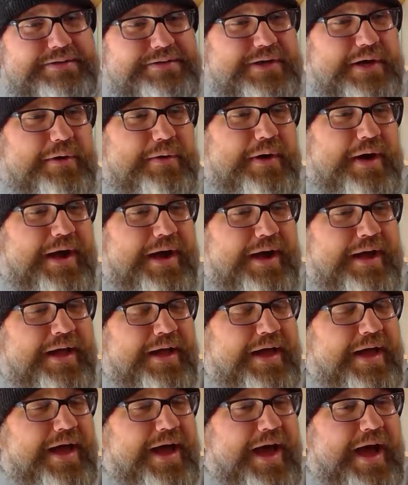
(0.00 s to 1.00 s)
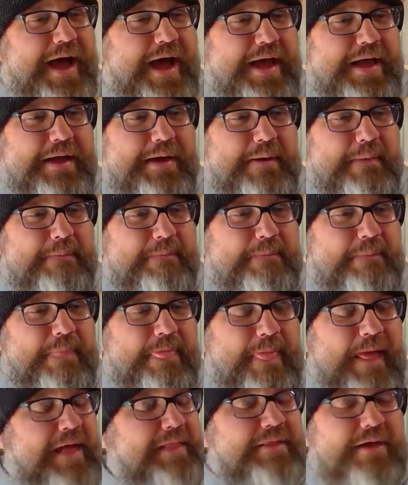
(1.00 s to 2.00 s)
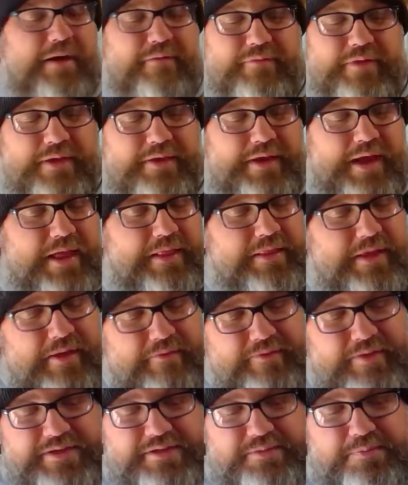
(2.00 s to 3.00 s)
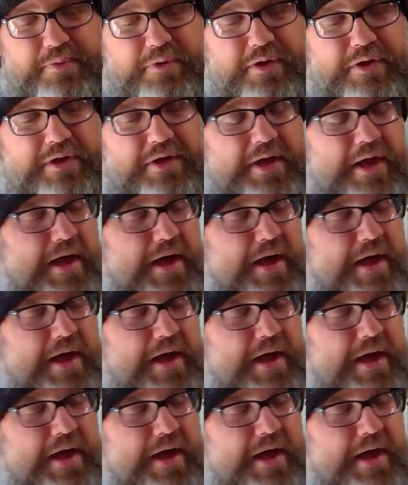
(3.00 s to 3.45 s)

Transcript: So I loved it. I love this book.